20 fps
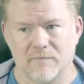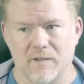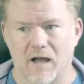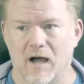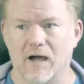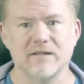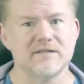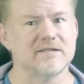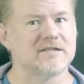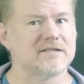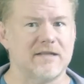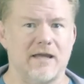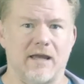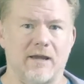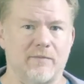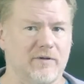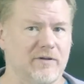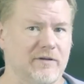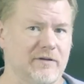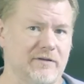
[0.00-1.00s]

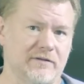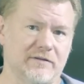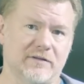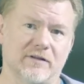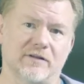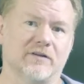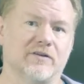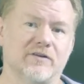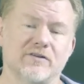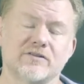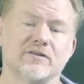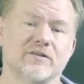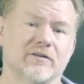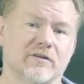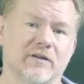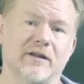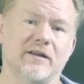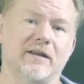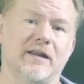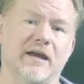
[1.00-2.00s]
unstable and
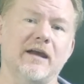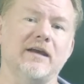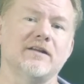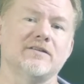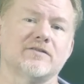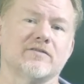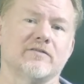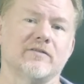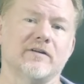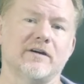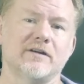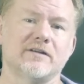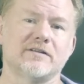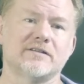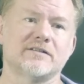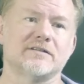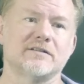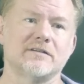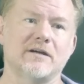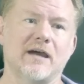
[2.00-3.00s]
delusional and
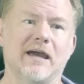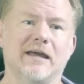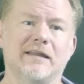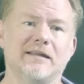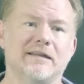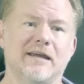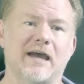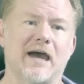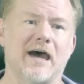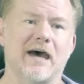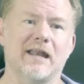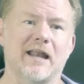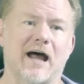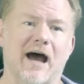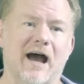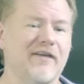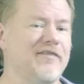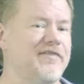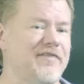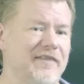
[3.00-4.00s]
dangerous. And yet
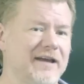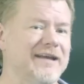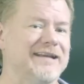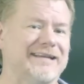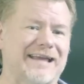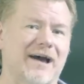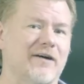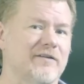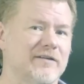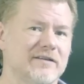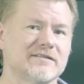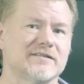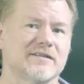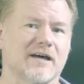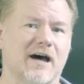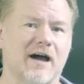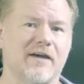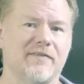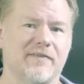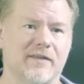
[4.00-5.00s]
I think down
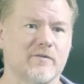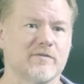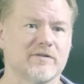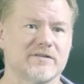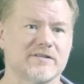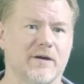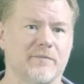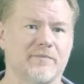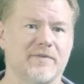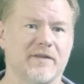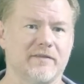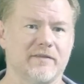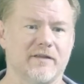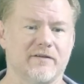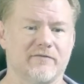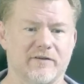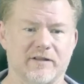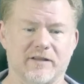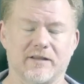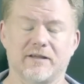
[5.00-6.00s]
inside there was something
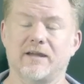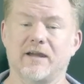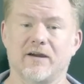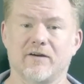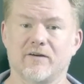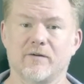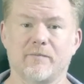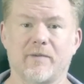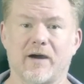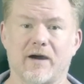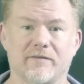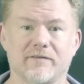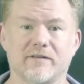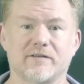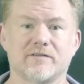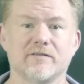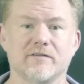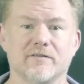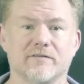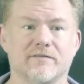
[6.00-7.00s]
that really cared about
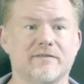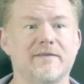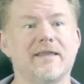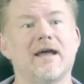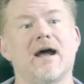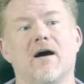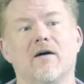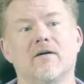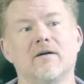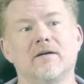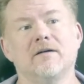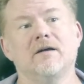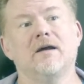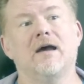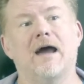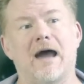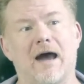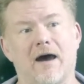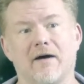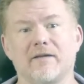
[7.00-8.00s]
the truth. Now,
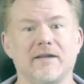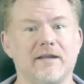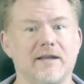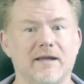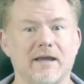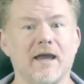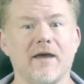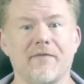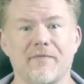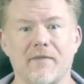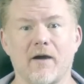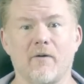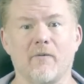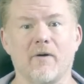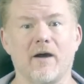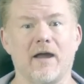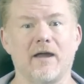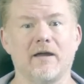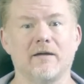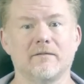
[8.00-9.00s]
how did he get that
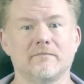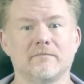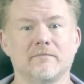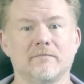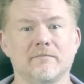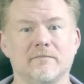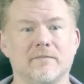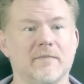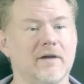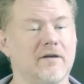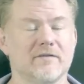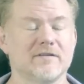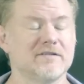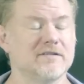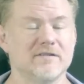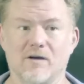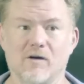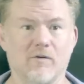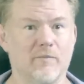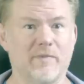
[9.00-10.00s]
way? There
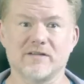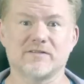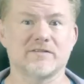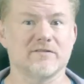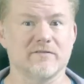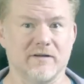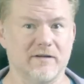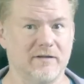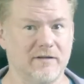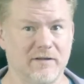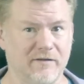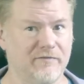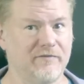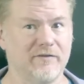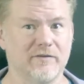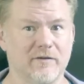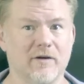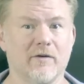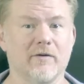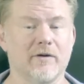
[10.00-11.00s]
is no mystery, if
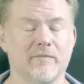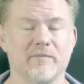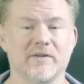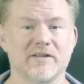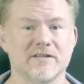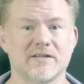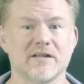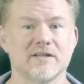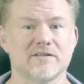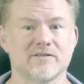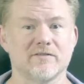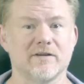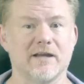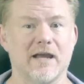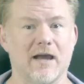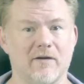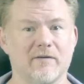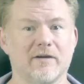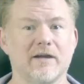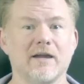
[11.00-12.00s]
you know him and his history,
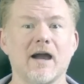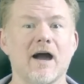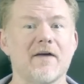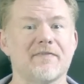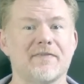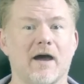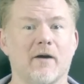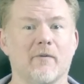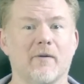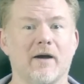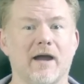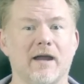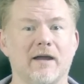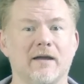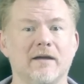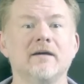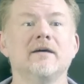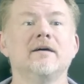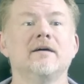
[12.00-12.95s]
how he got that way